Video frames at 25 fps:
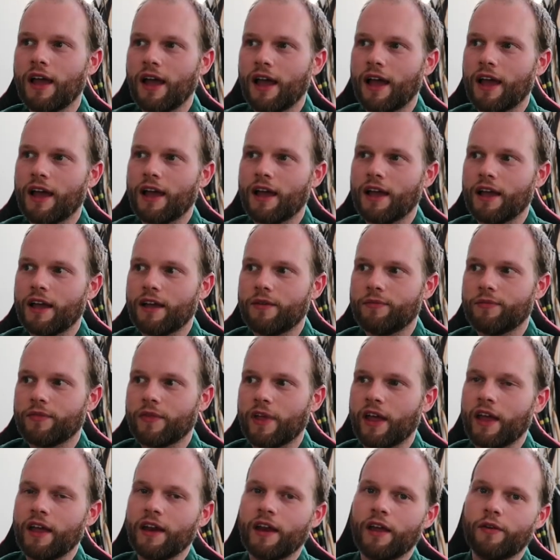Um,
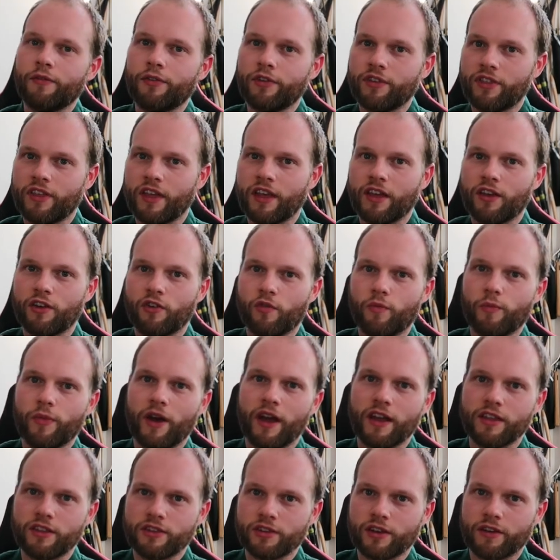and everything
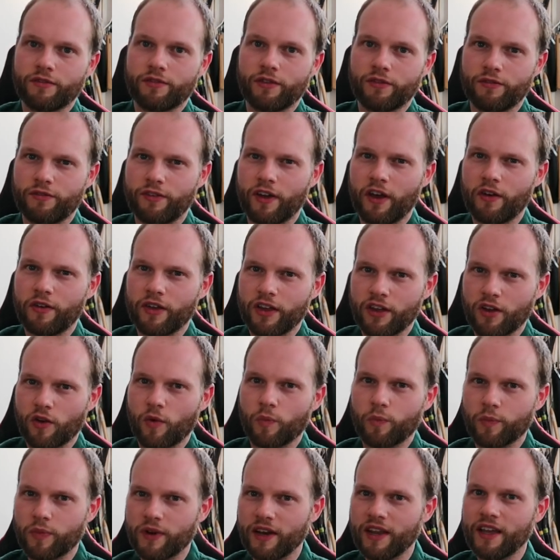combined, you have a very
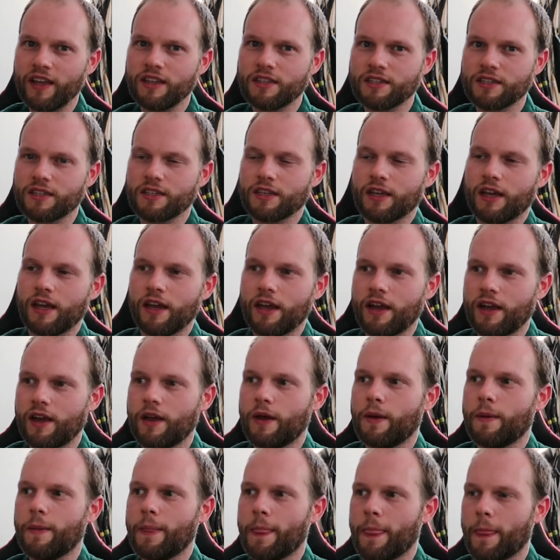complete
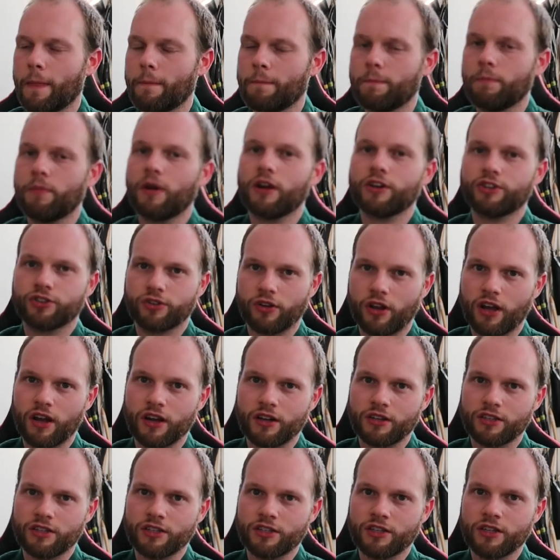um, martial
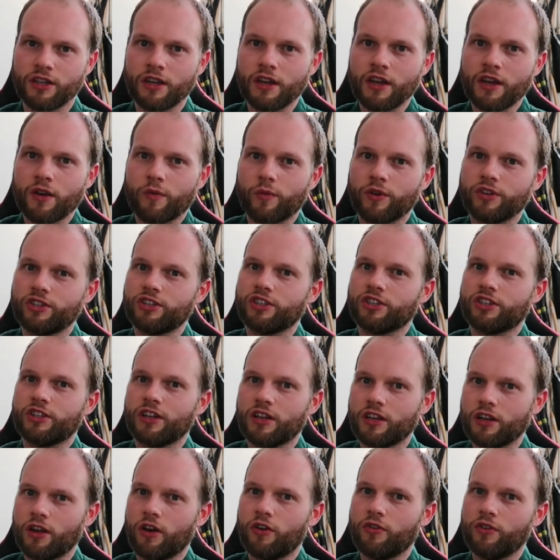arts, which is
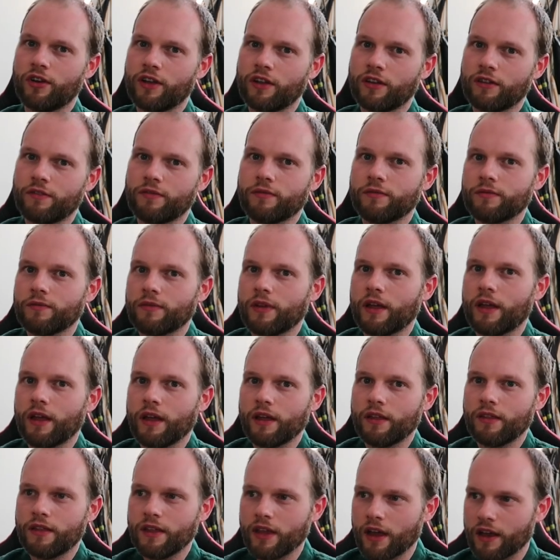not only uh,
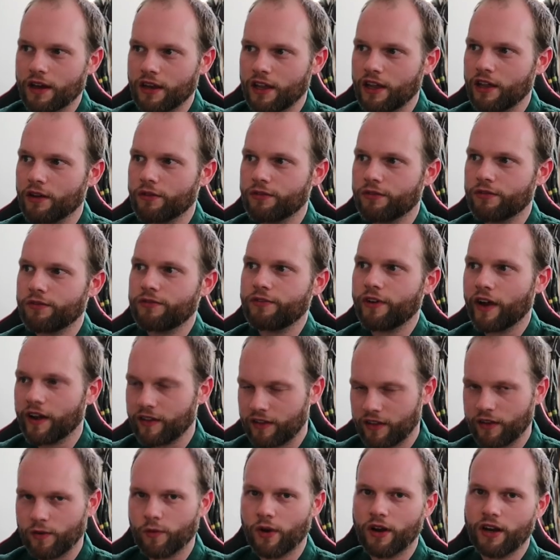the idea of
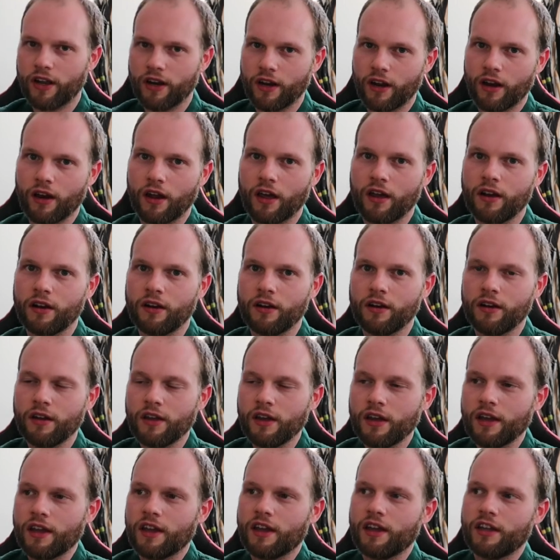fighting one and another,
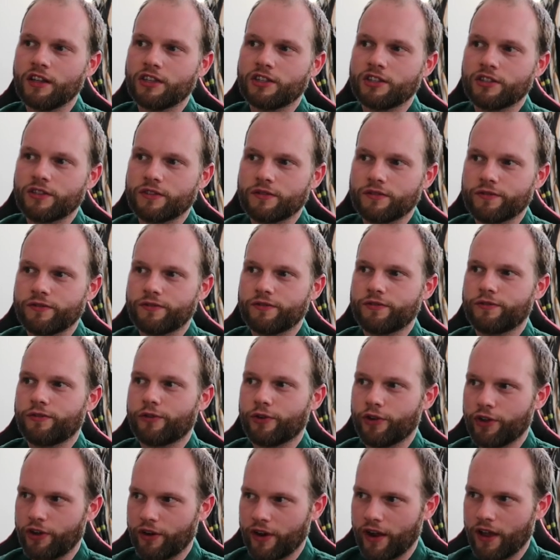it's for
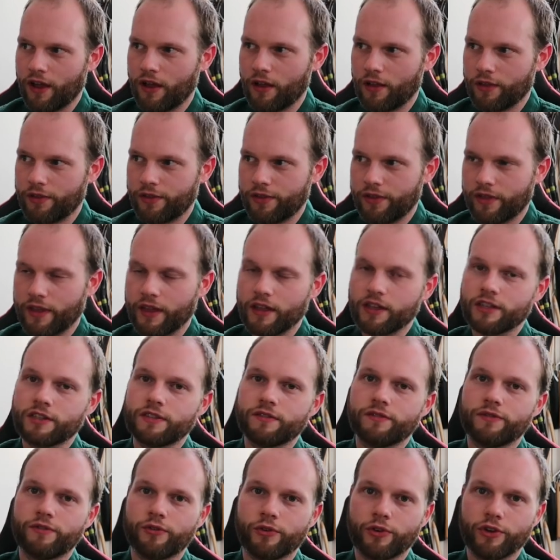your health, it's
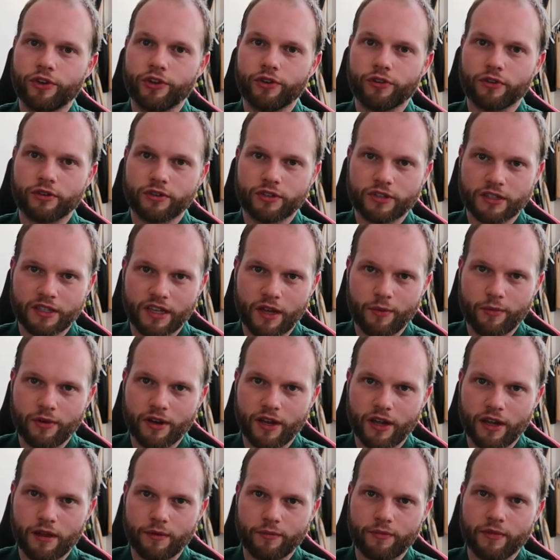for your
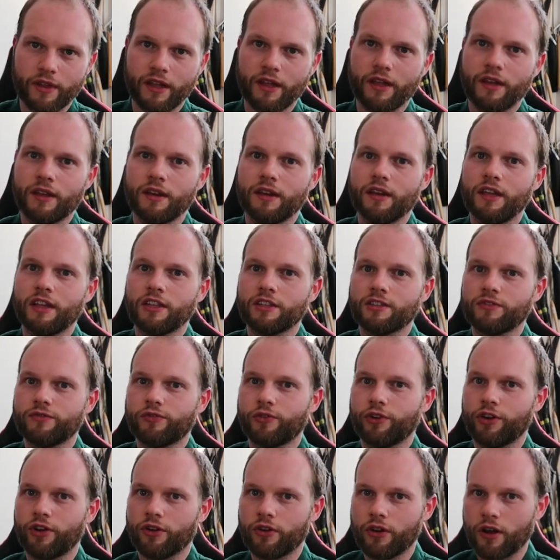stamina, and it's
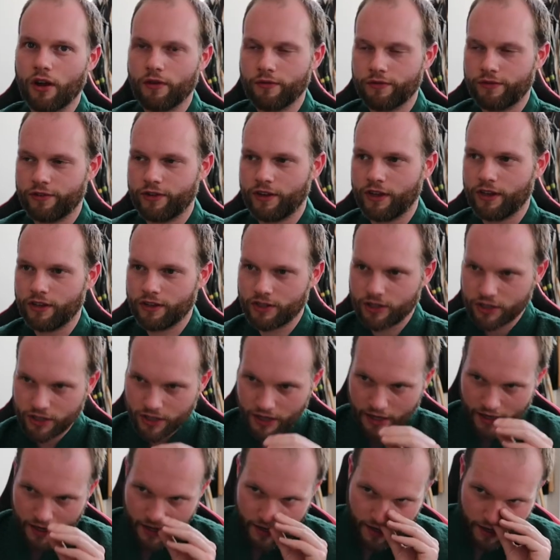for your confidence,
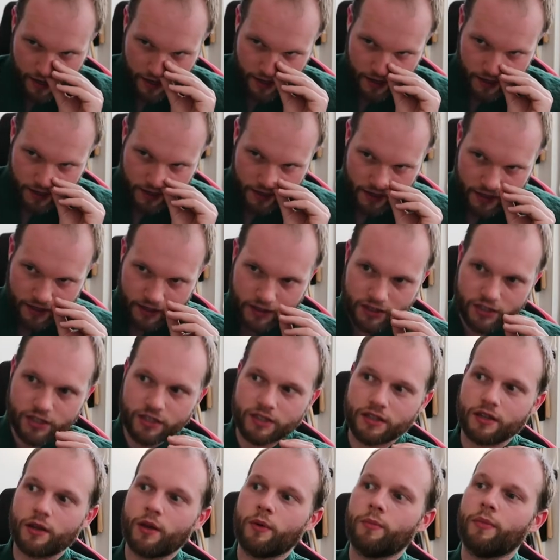and it's
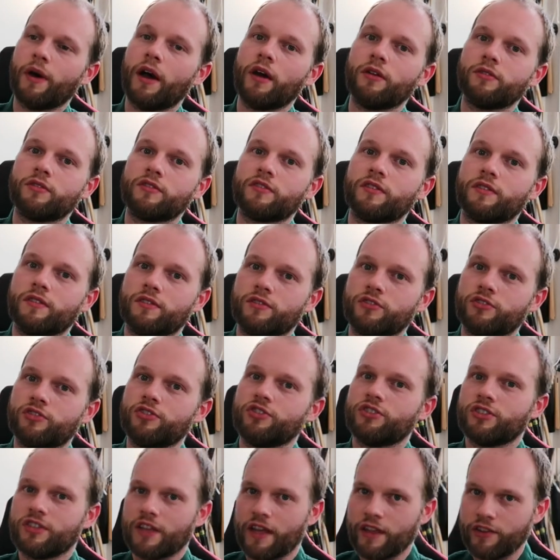about
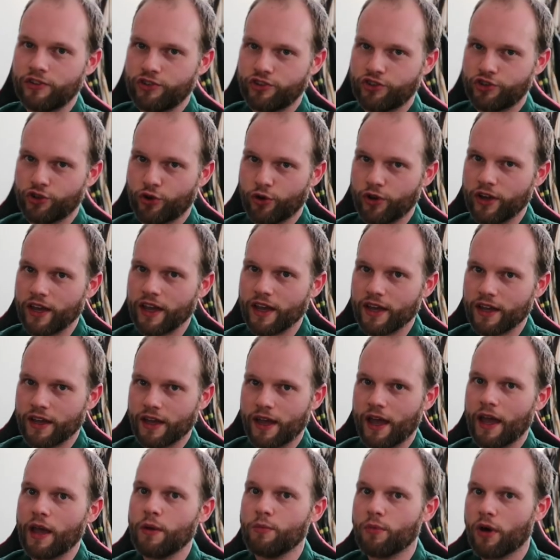just enjoying
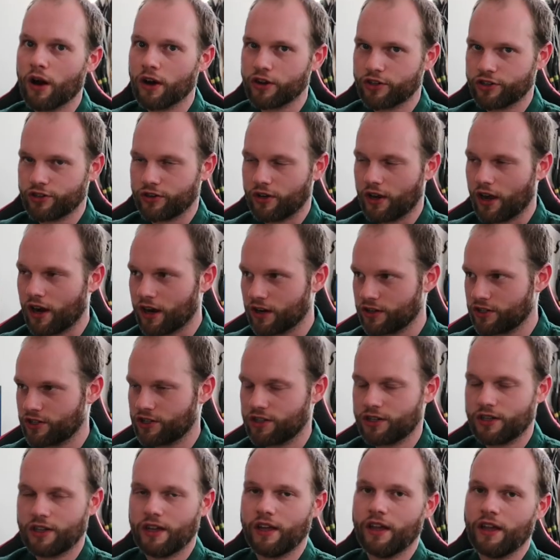a martial
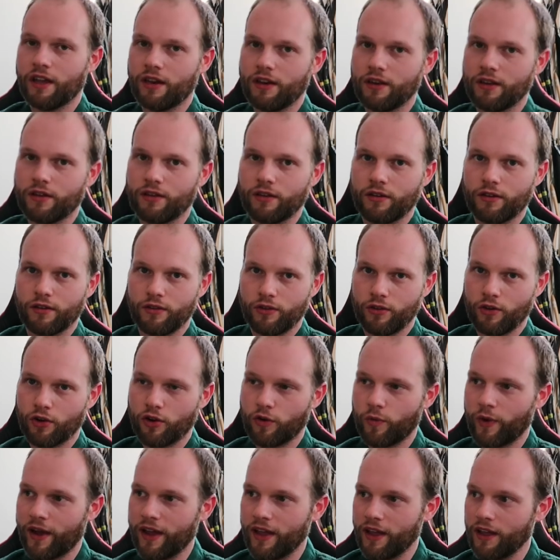arts in your
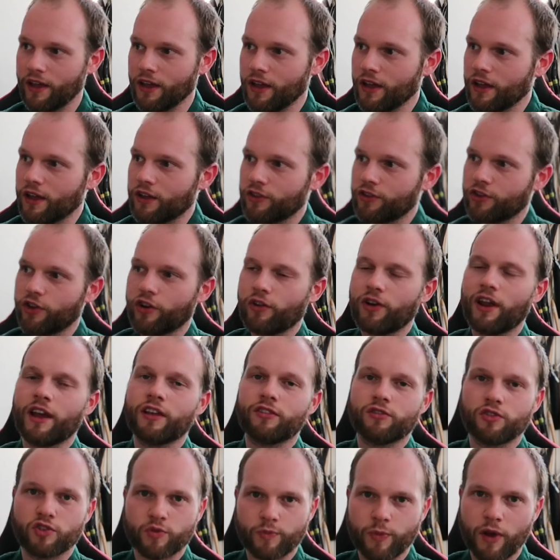way. Do you like
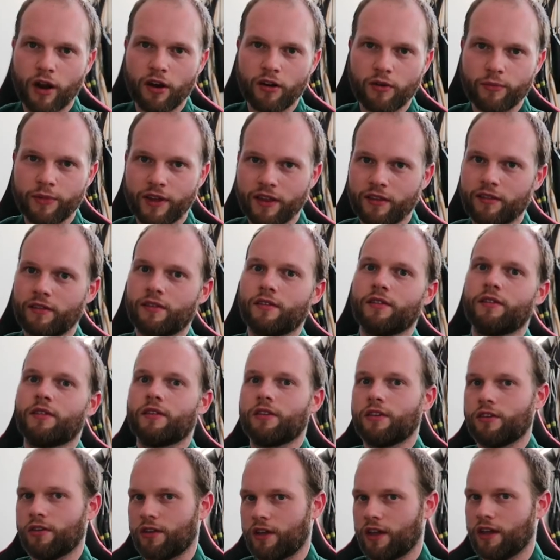to spar a bit?
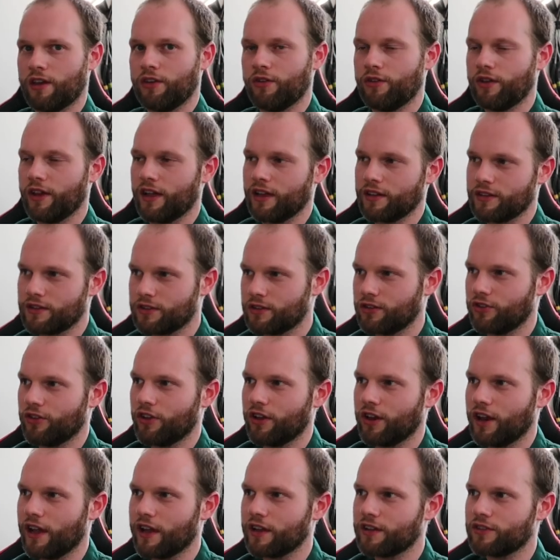You can do that. Do you
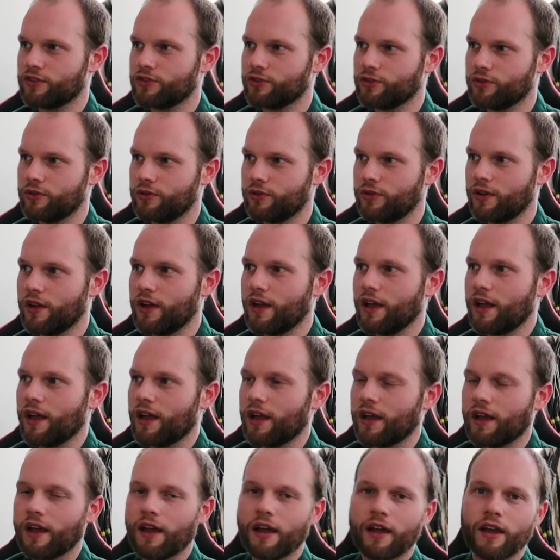like to
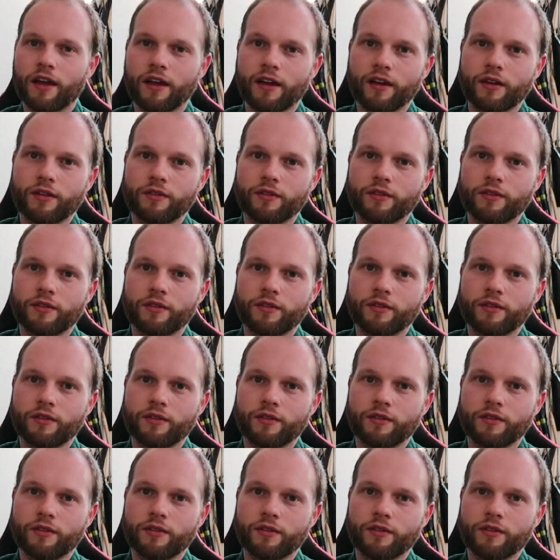uh,